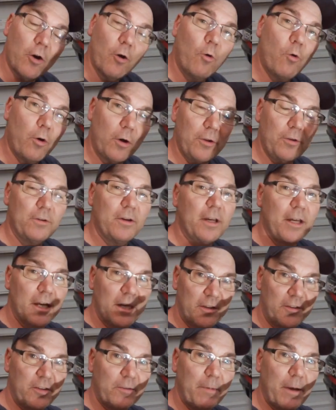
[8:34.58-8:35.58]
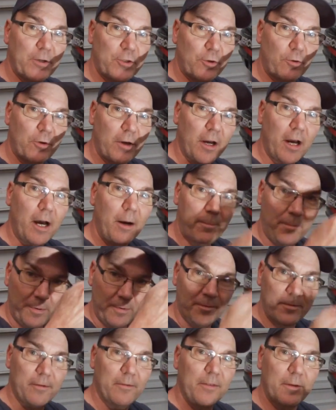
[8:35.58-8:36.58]
or you can get a special
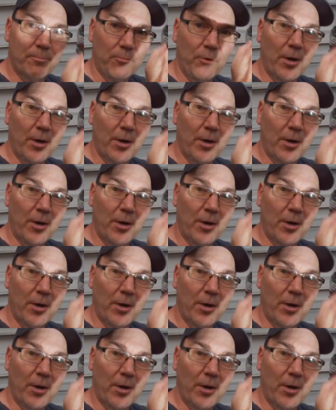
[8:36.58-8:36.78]
cup that